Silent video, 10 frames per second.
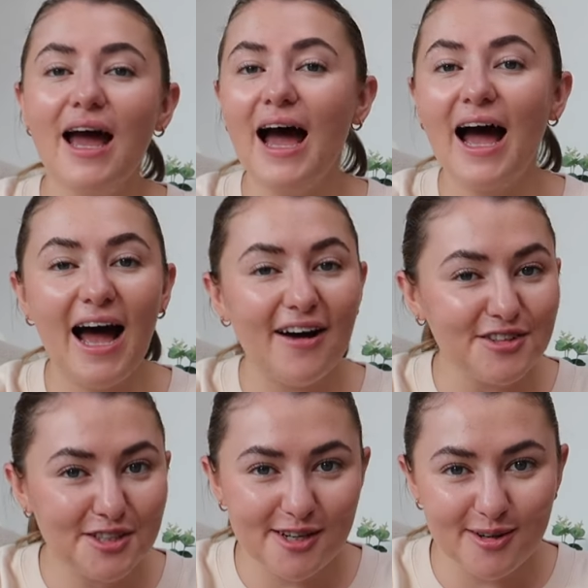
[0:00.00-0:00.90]

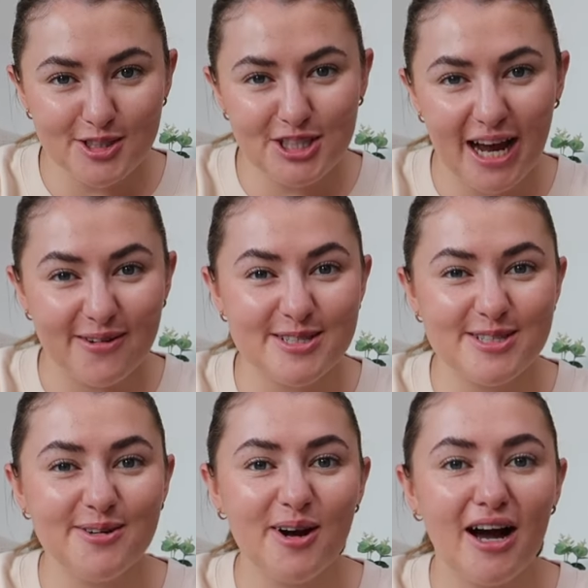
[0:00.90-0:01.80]
have a good old chat with
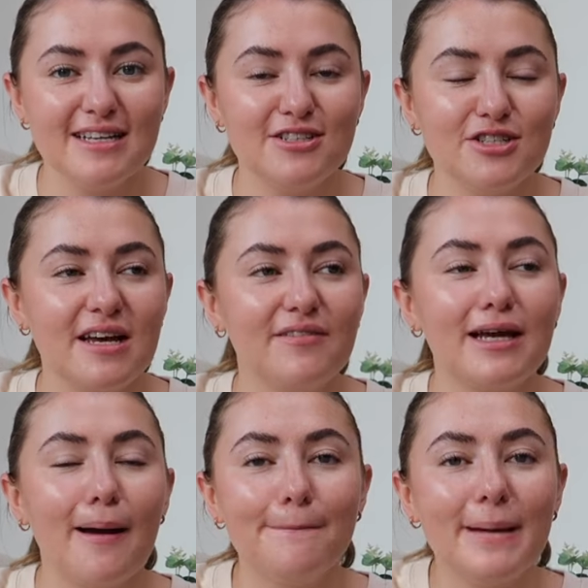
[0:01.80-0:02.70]
you guys, and just have
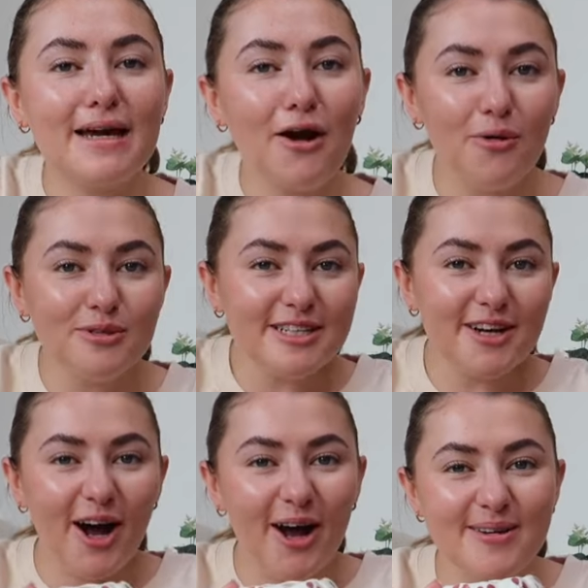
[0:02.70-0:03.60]
like a big old
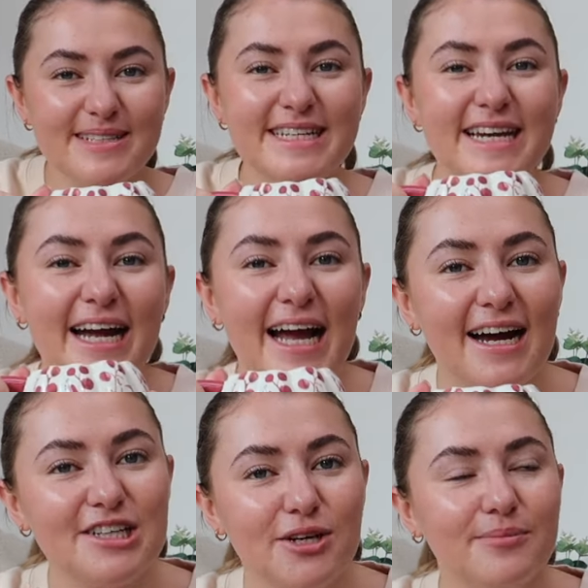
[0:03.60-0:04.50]
cozy
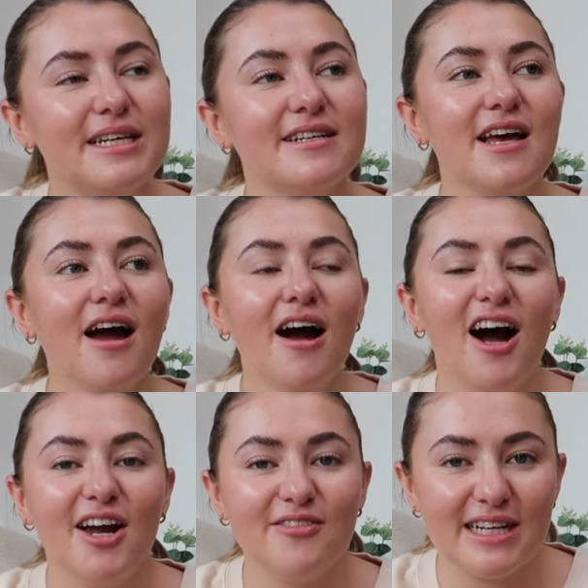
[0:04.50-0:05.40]
catch up, because
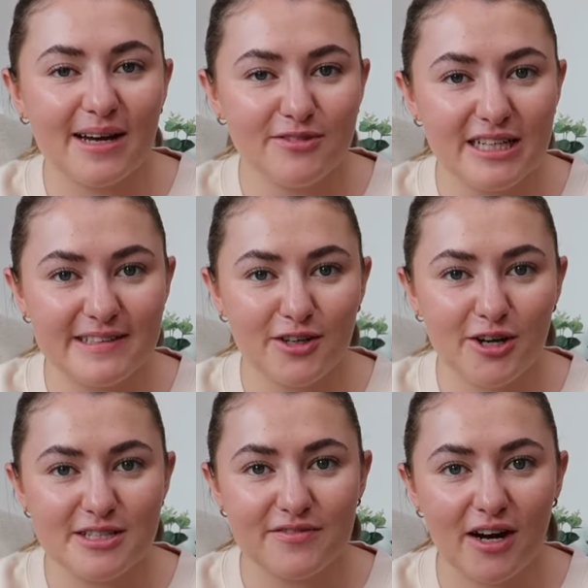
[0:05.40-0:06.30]
I really am feeling the
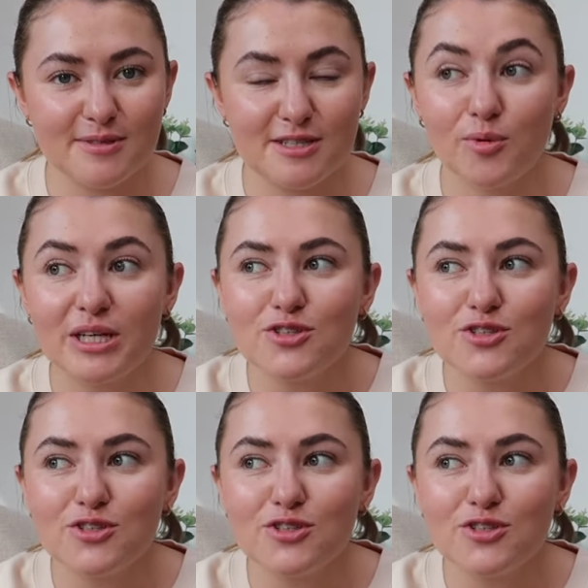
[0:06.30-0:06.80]
cozy vibes this morning.